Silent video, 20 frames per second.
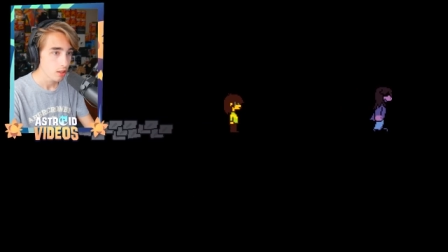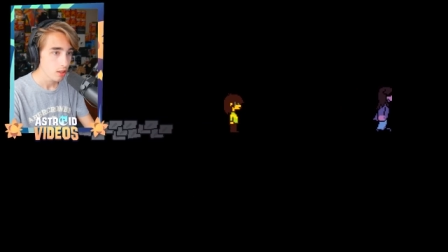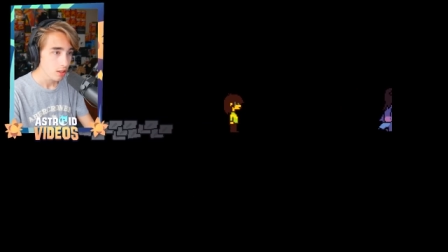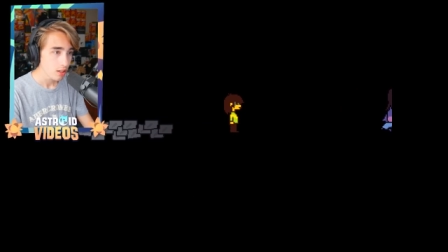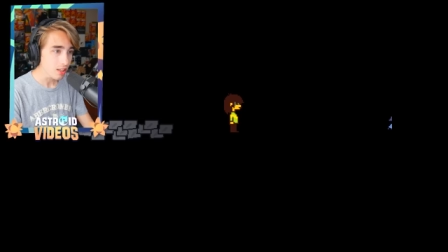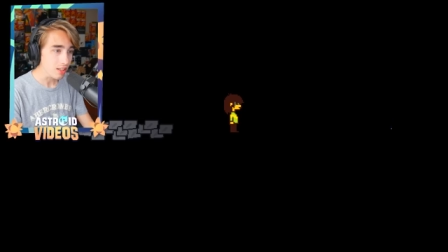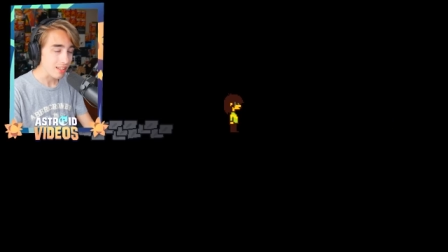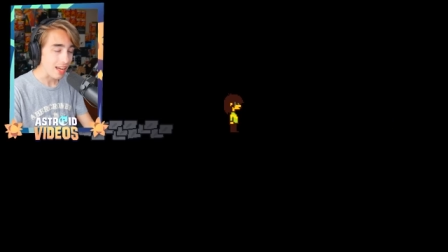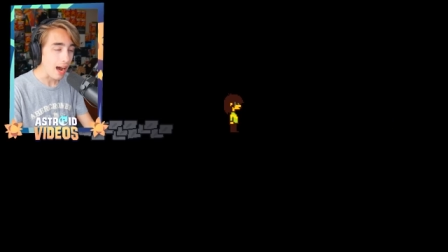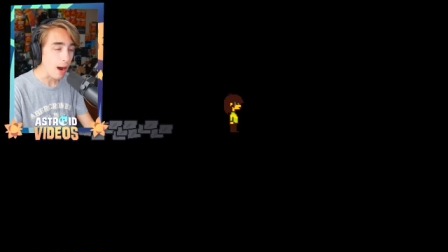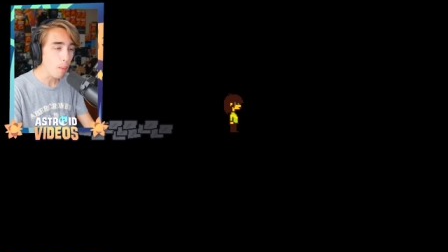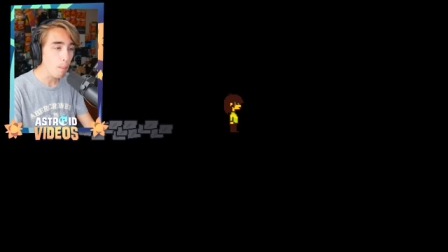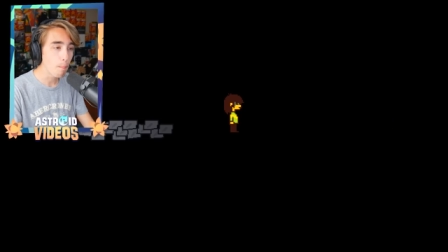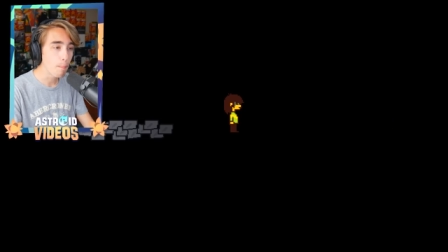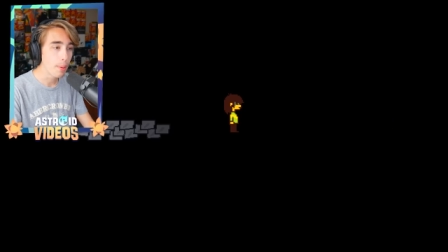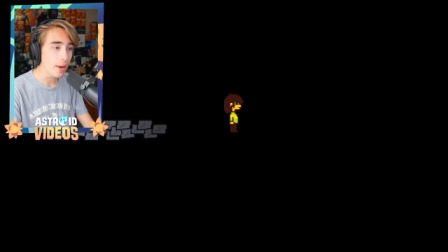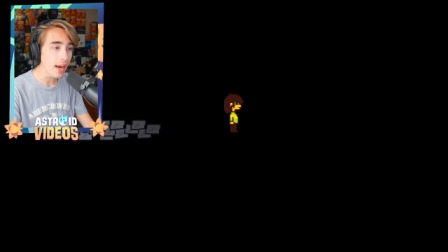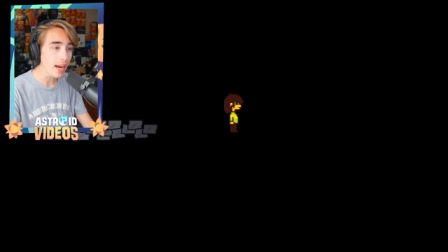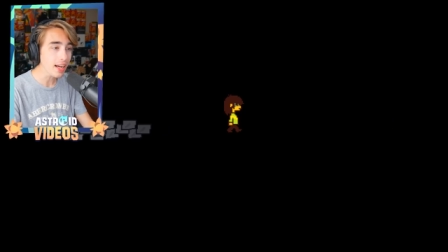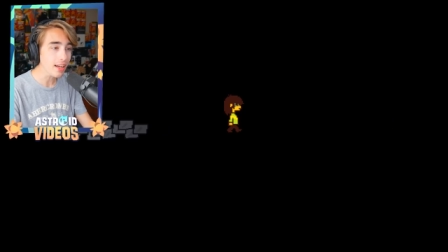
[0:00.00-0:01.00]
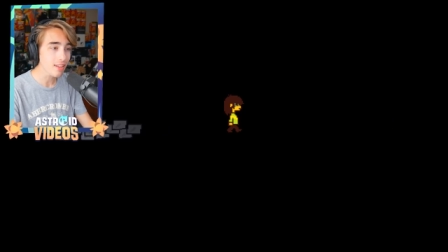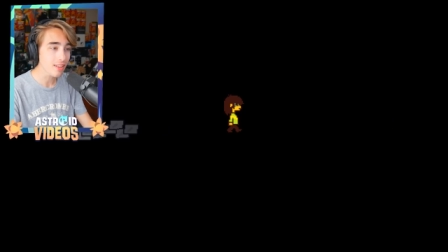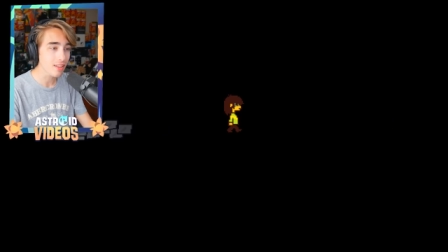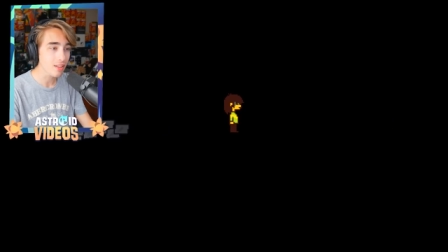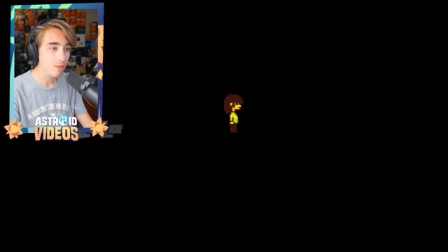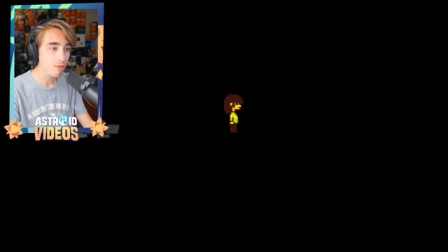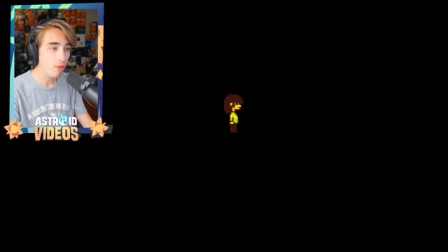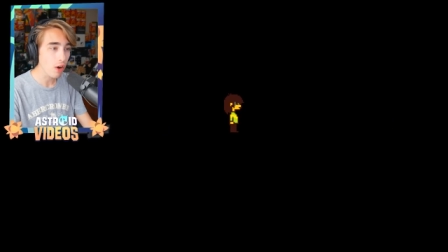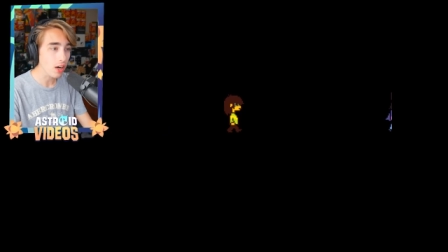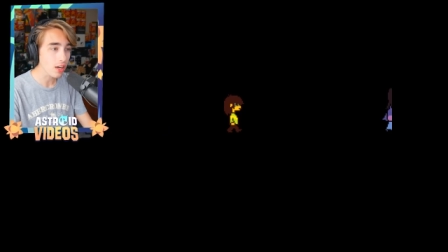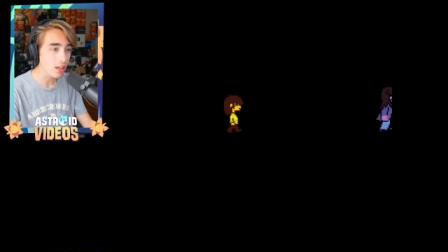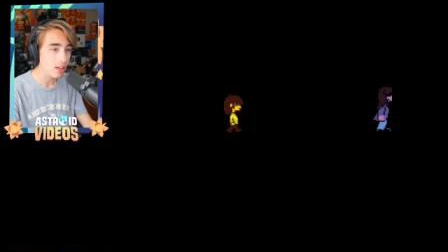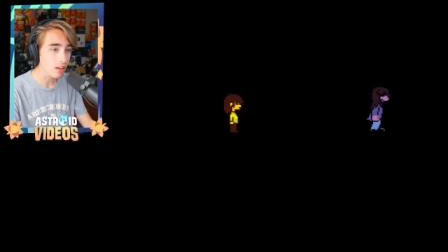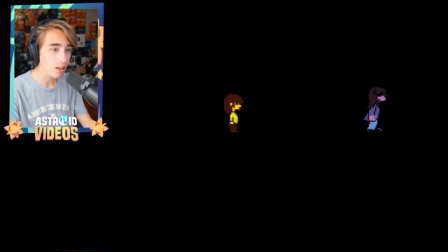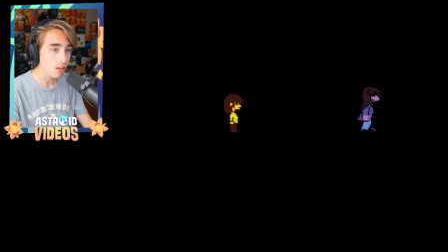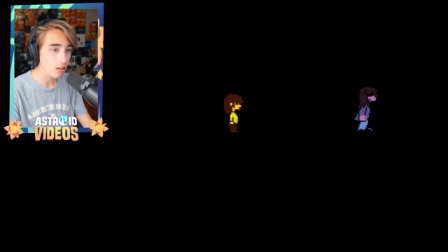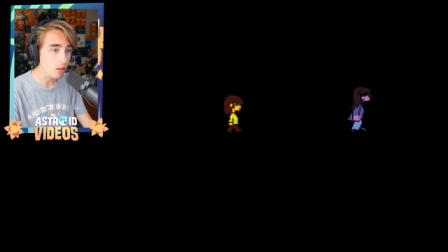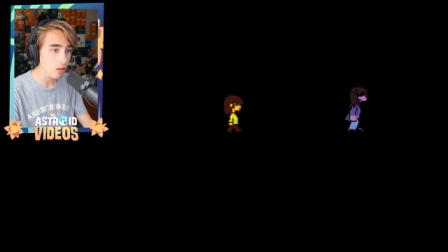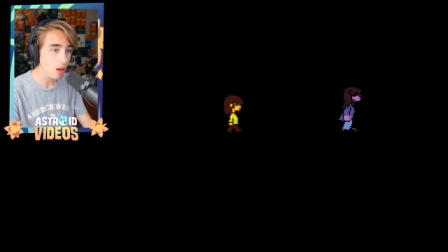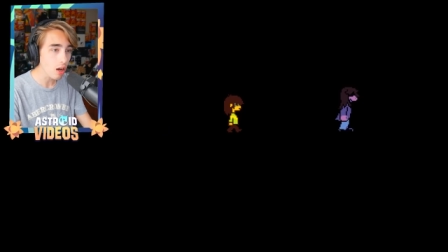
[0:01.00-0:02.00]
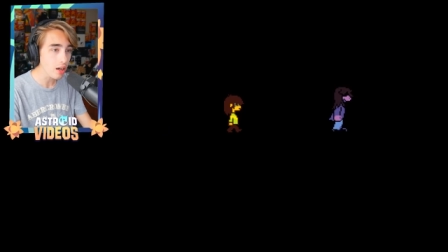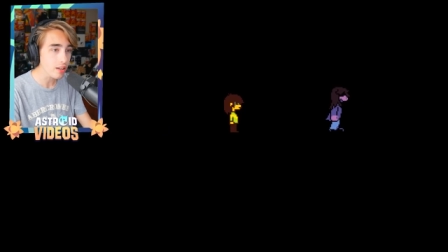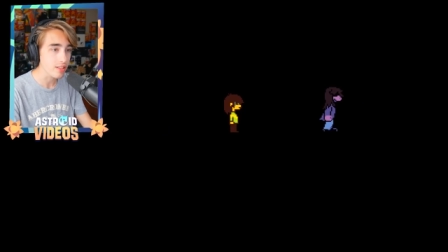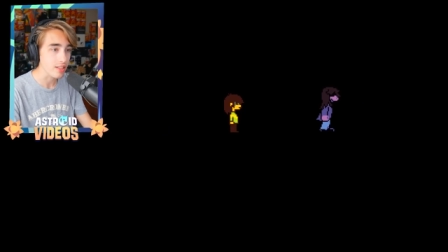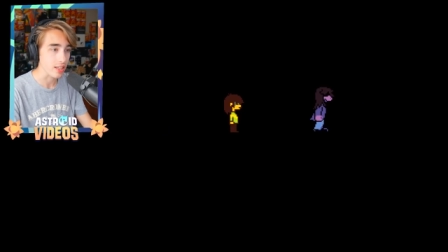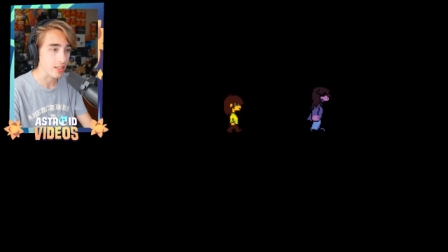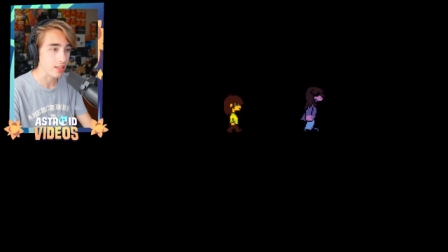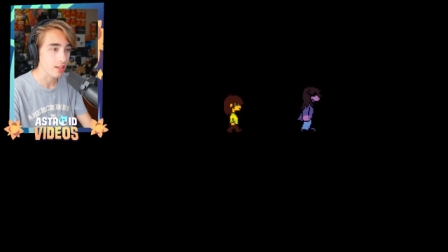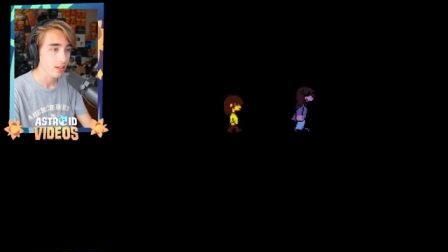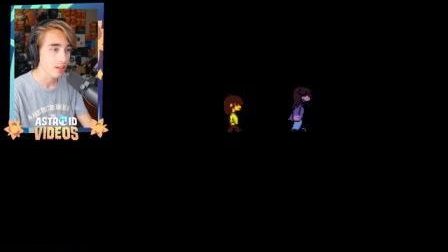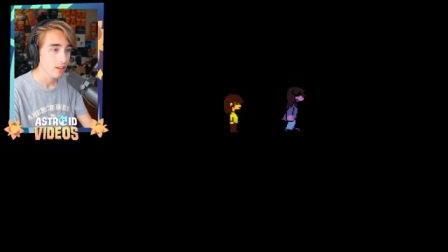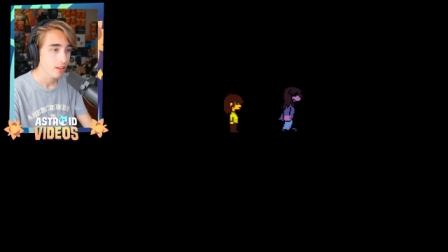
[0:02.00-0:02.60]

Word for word: Jesus, how big is this fucking closet?